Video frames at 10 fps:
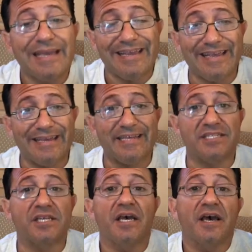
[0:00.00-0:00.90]

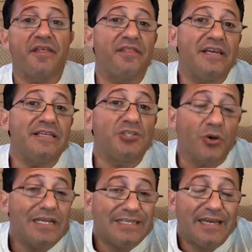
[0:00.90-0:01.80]
is the
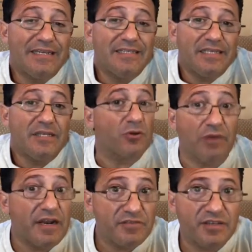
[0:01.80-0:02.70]
joint tenancy, the
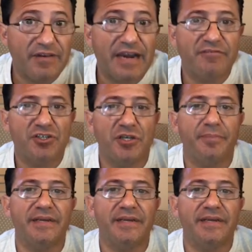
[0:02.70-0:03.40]
right of survivorship,